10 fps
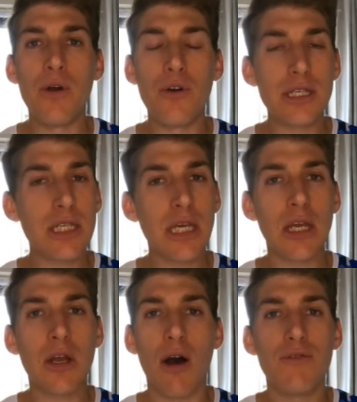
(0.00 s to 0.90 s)

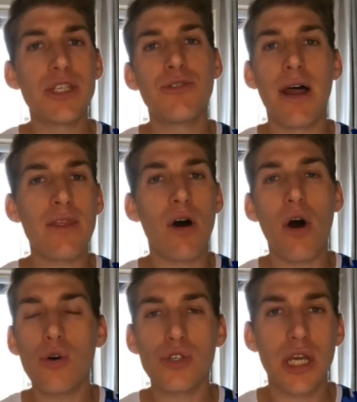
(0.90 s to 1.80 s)
Risking obviously running the
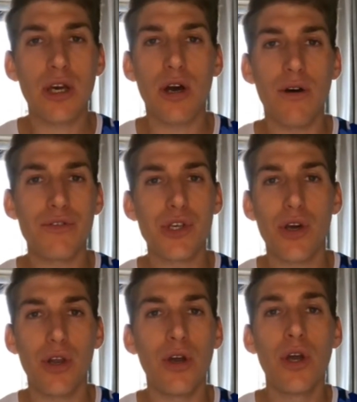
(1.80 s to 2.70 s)
whole second half
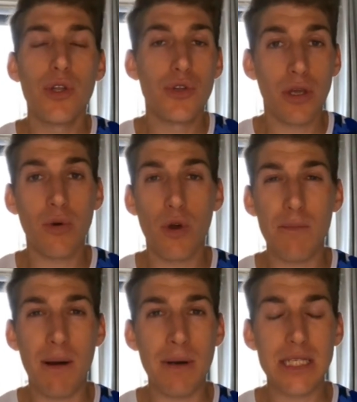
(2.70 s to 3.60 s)
solo, doing the
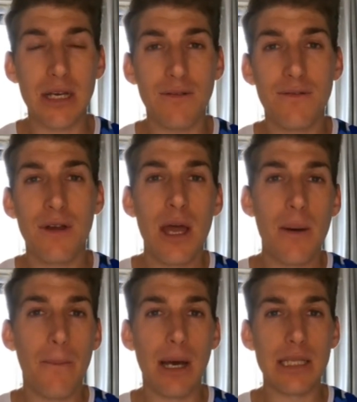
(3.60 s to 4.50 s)
work by myself.
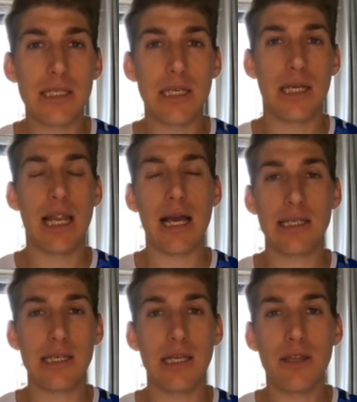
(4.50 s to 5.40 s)
But like I
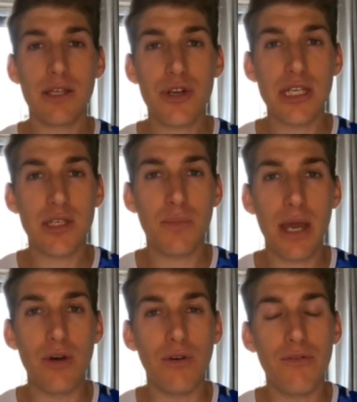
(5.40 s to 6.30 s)
said, in this race it
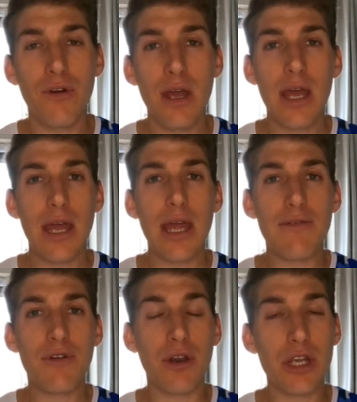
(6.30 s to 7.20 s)
paid off.
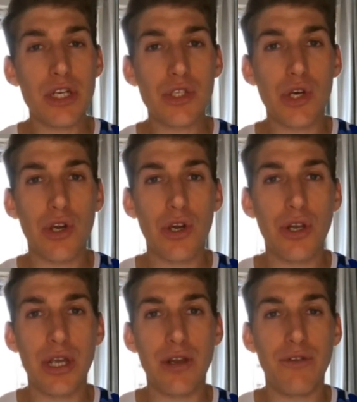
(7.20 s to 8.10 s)
If conditions are
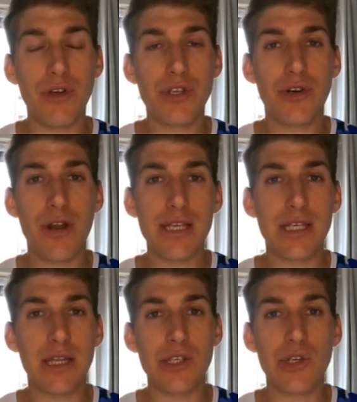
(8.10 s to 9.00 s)
good in a future
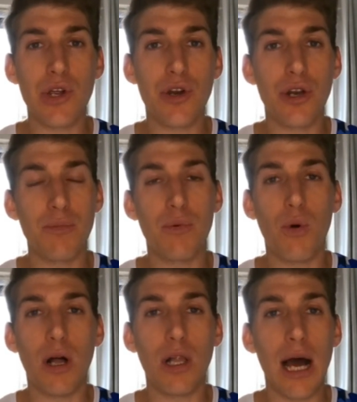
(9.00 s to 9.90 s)
race and there's no group,
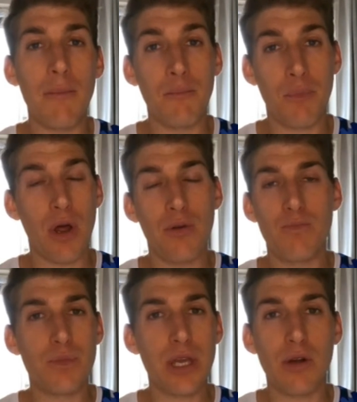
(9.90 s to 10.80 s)
well, I'm going
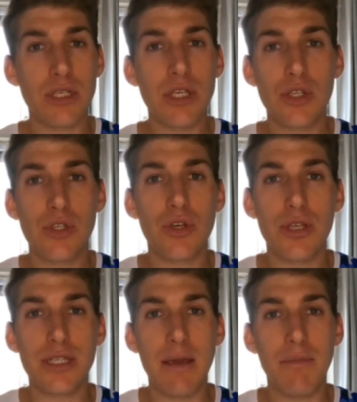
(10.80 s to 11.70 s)
to continue to do
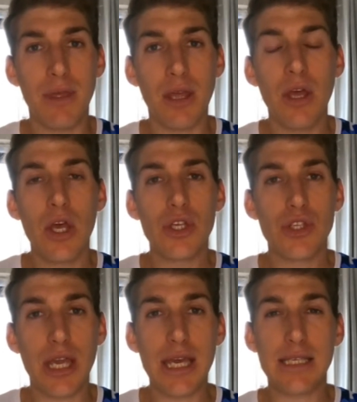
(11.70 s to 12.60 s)
the same thing.
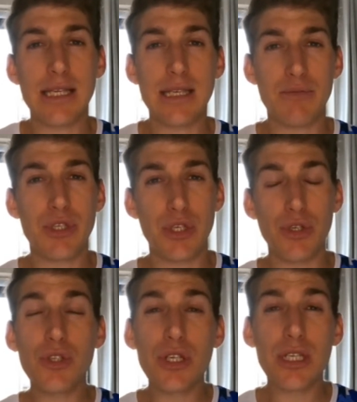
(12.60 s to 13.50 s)
So I guess that's up to
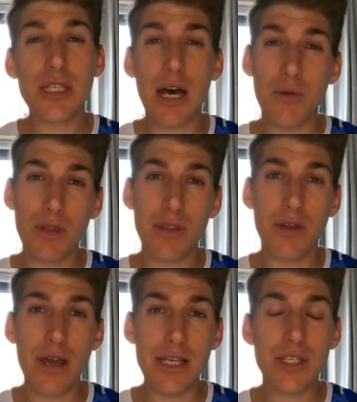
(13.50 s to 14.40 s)
you to decide within
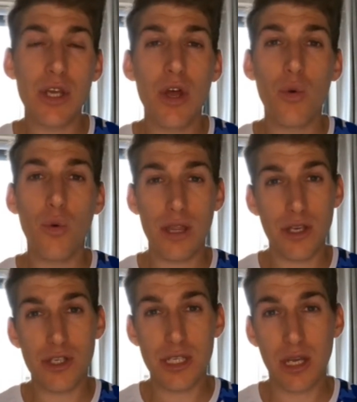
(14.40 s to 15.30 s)
the race whether
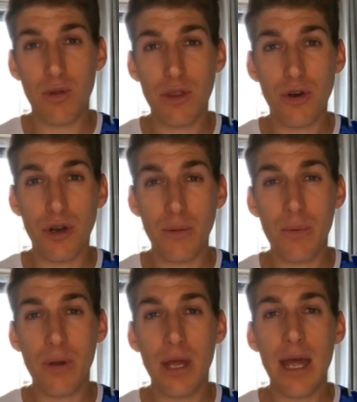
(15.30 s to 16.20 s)
you stick with the
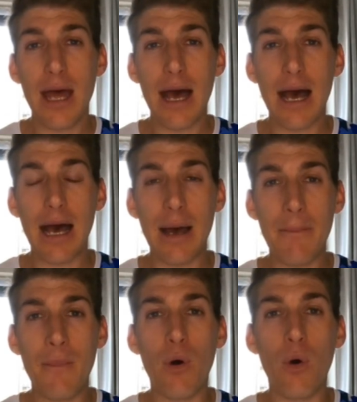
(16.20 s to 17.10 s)
group
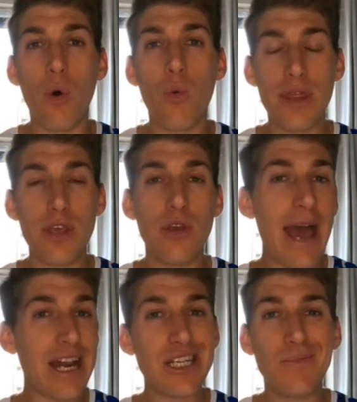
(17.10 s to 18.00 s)
or whether you're
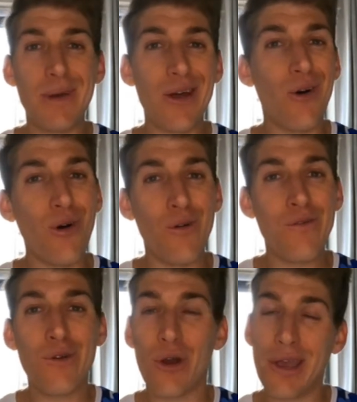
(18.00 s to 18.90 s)
actually better
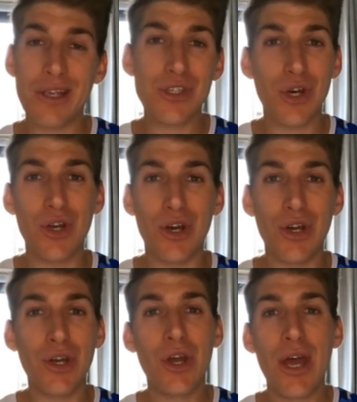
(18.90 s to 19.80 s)
off going
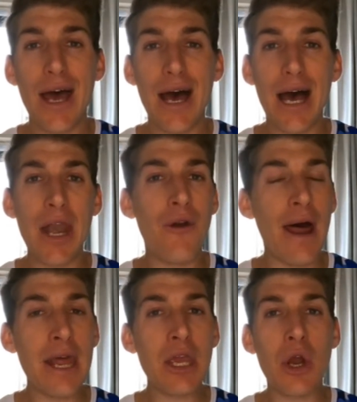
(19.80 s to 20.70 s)
solo and
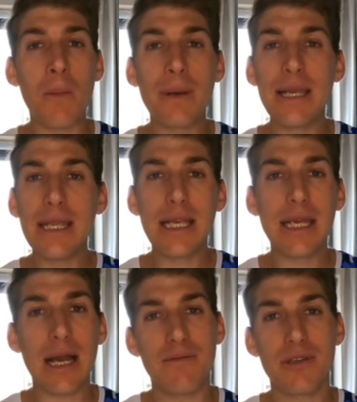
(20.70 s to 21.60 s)
running
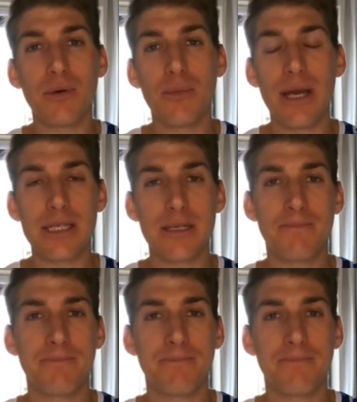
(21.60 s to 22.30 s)
completely comfortable pace.